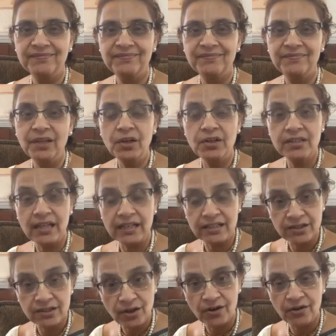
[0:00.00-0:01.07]
Because that
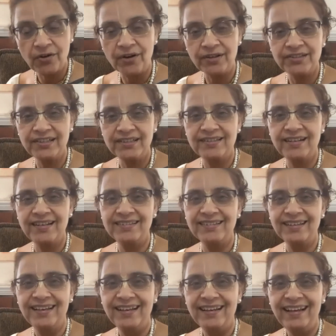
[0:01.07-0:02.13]
is your consciousness.
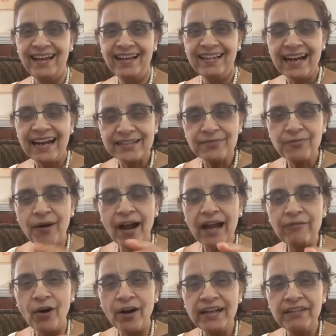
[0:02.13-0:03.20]
And that is why
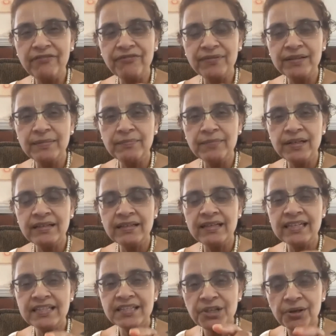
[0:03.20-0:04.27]
what
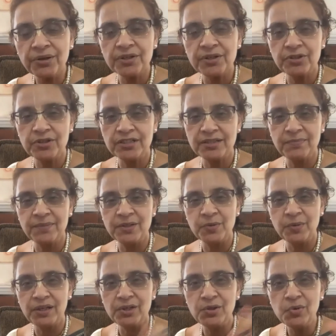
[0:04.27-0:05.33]
distinguishes
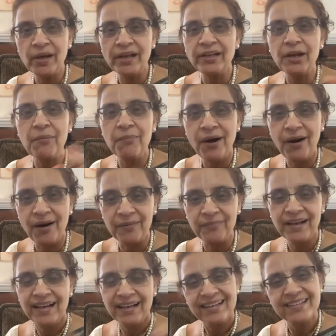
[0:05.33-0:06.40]
between you and your mom
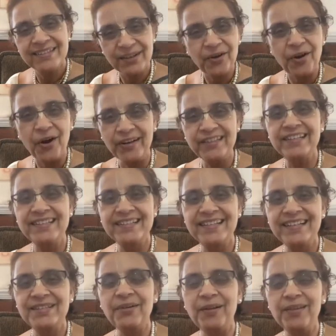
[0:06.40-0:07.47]
is the
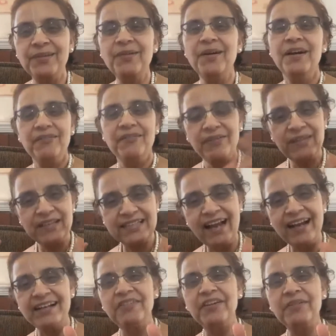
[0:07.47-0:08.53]
consciousness. Although from the
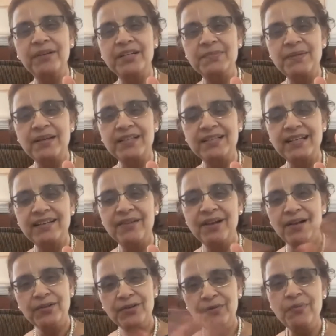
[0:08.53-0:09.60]
scientific perspective,
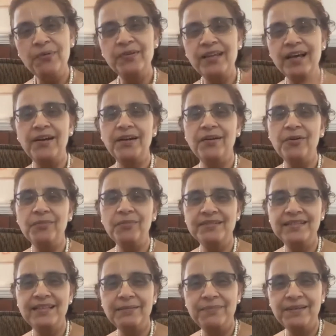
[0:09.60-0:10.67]
you both are Homo
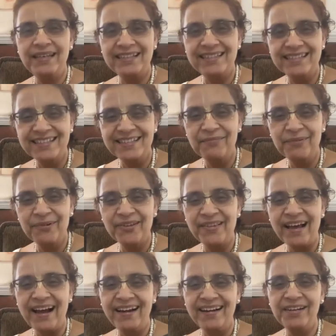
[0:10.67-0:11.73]
sapiens. You both
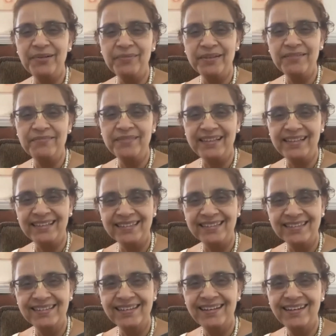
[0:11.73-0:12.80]
are human beings
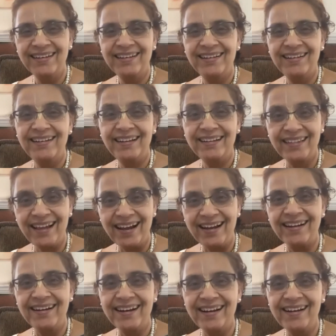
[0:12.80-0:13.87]
like that,
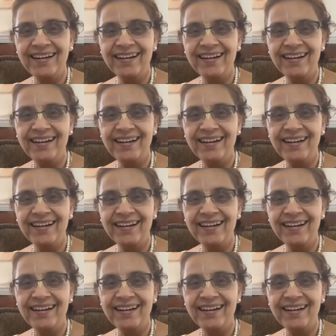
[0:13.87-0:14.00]
right?